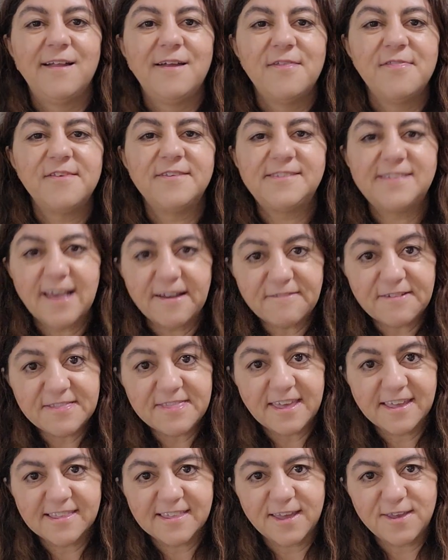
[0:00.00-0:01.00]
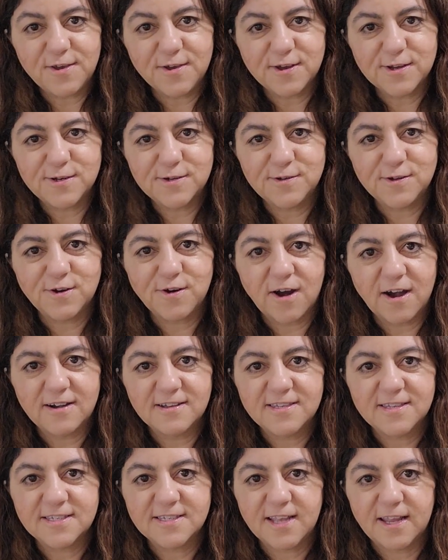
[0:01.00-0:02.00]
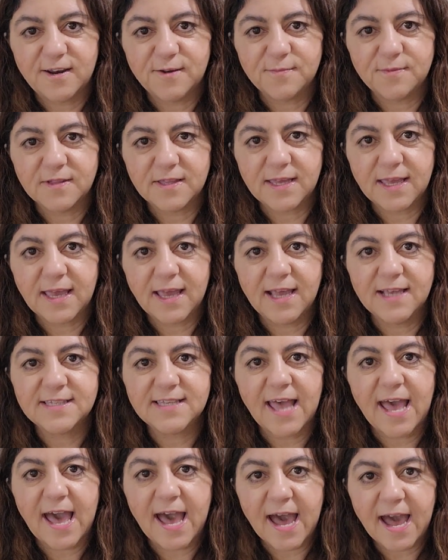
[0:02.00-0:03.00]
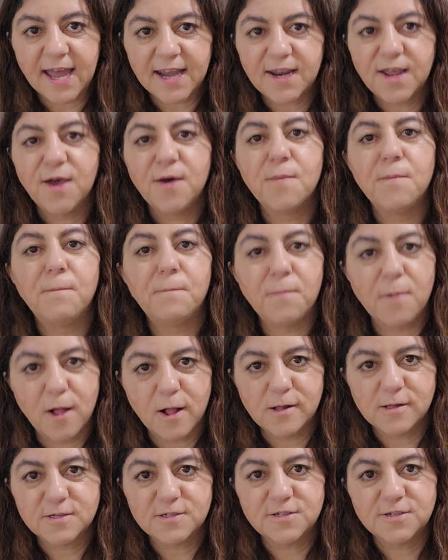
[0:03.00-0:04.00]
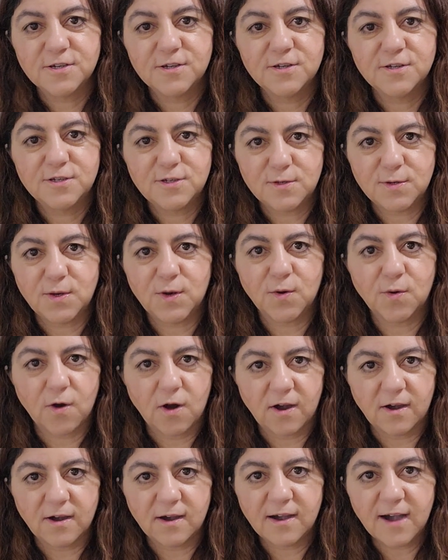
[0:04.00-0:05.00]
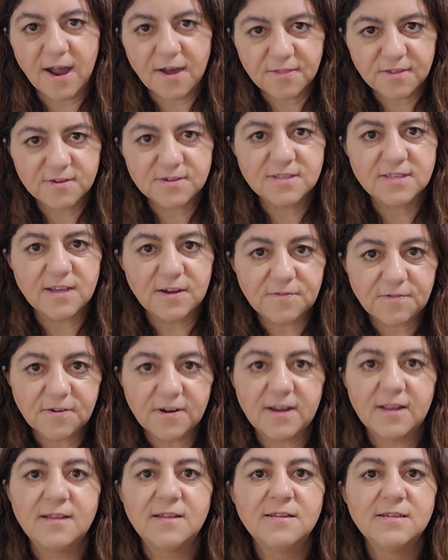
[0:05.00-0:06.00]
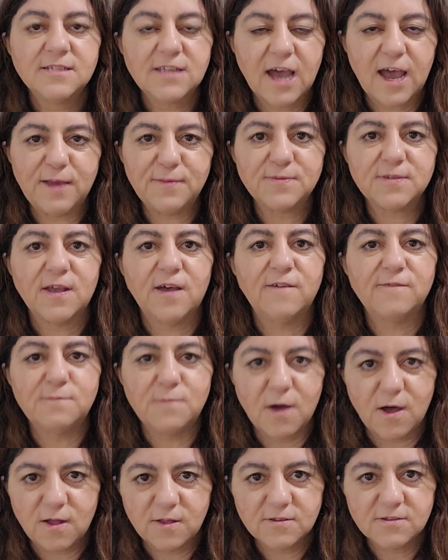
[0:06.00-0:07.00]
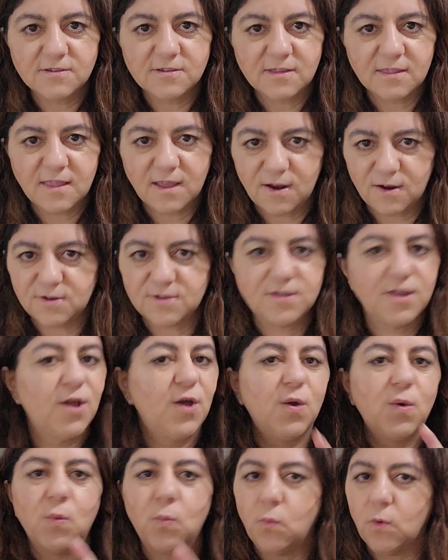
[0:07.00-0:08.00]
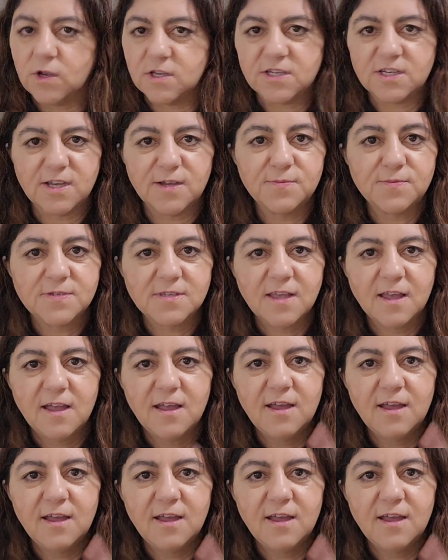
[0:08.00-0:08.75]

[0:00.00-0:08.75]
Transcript: The seventh thing that you can do to garden sustainably is add mulch to your garden. Now, there's different types of mulch. There's wood chips.